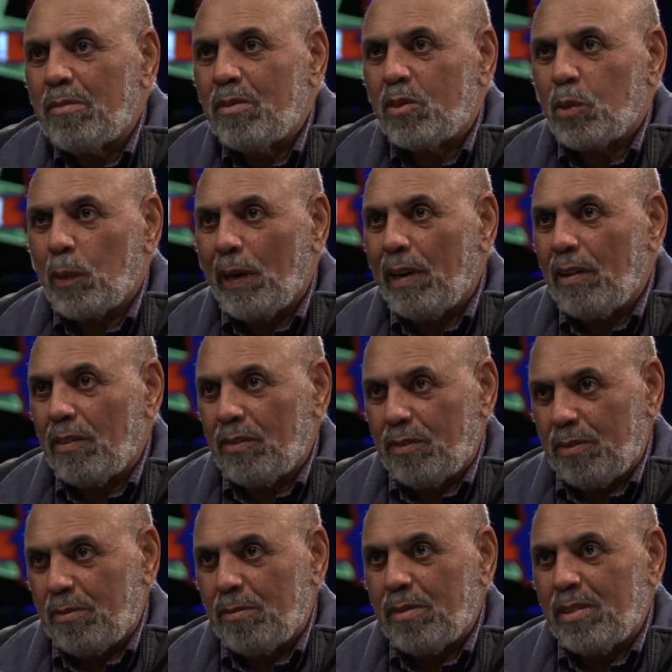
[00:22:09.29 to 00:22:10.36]
12
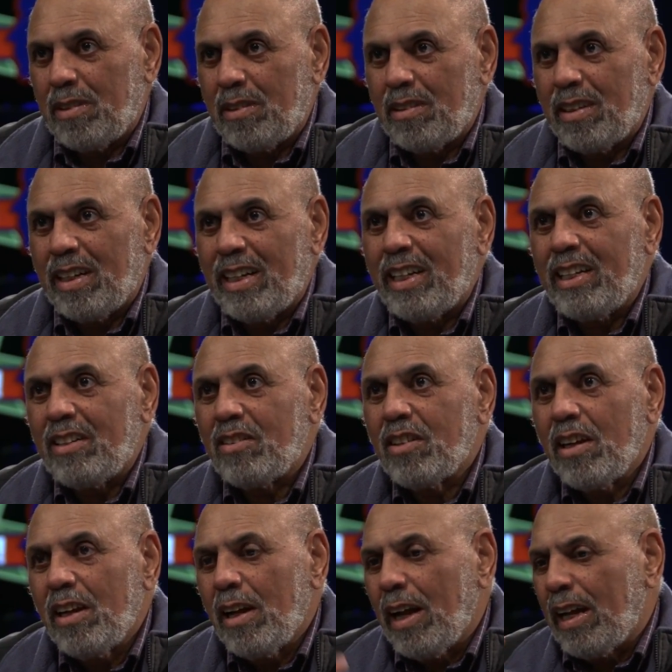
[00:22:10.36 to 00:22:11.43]
age,
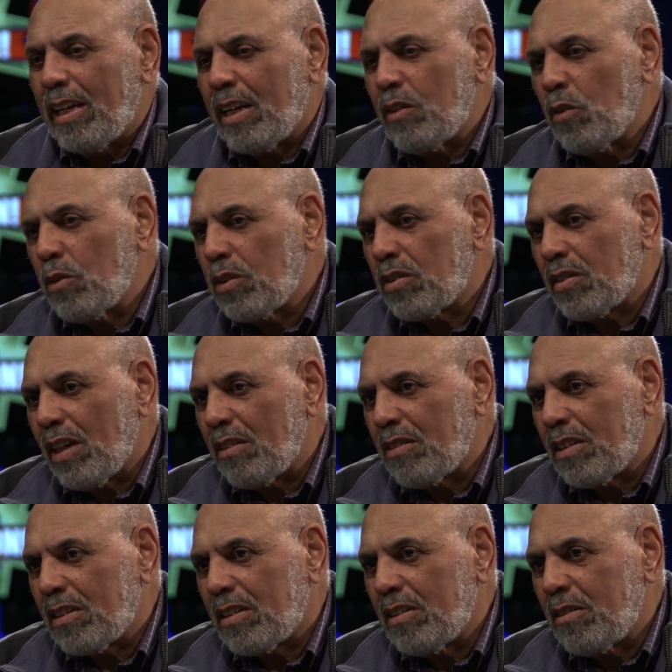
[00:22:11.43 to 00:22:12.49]
and I noticed out
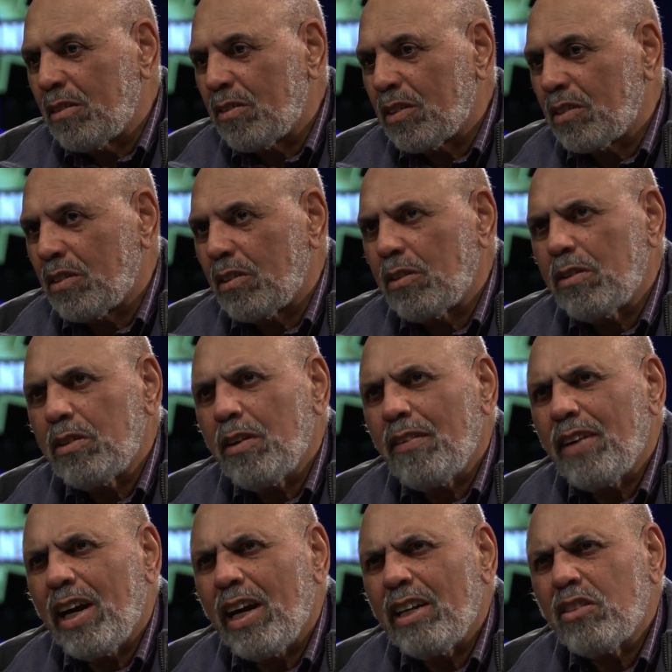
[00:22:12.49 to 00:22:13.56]
at the university you have
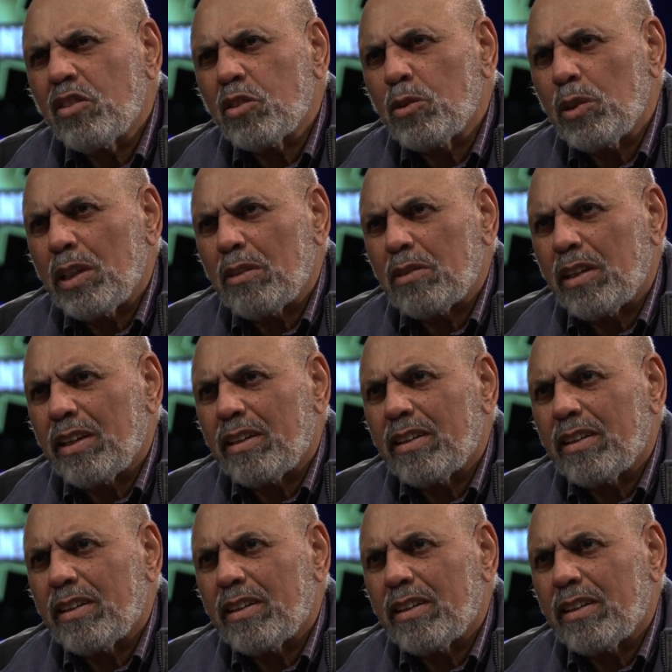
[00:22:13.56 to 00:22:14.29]
a high school out there.